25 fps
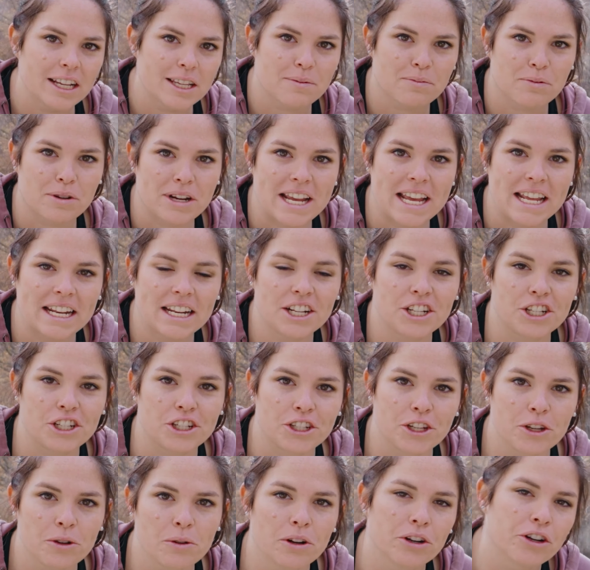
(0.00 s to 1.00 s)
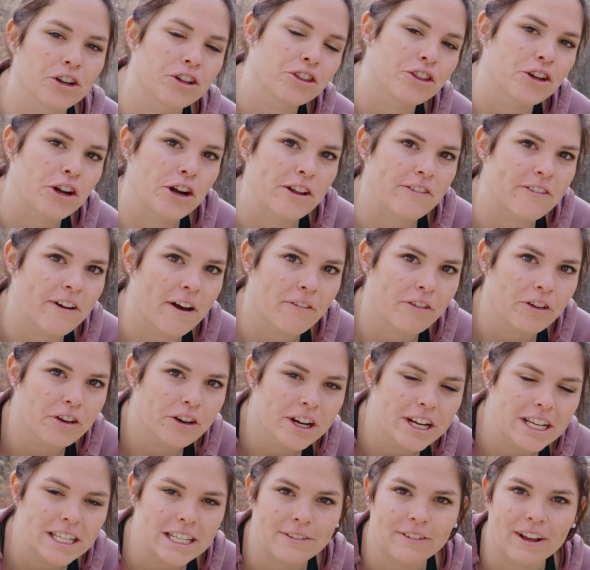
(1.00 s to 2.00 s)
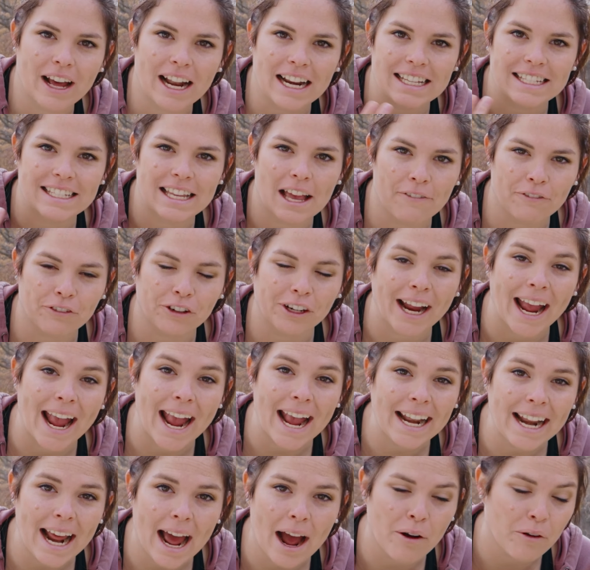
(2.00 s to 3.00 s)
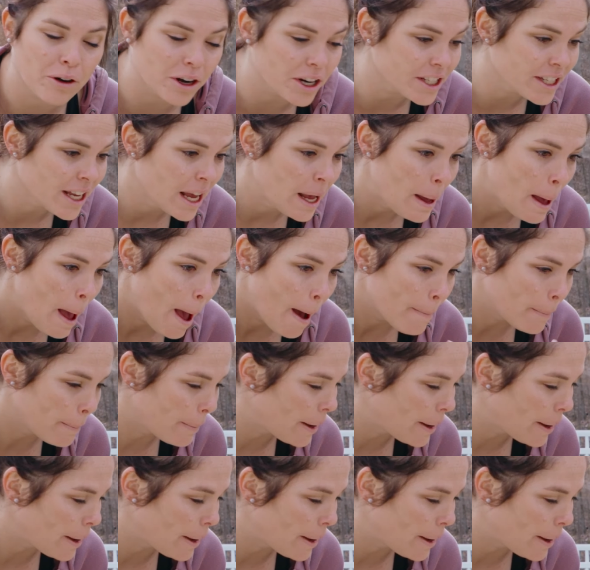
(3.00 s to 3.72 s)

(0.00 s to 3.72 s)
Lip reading: is preheated to 235 degrees. I've got it set for 8 hours. I'm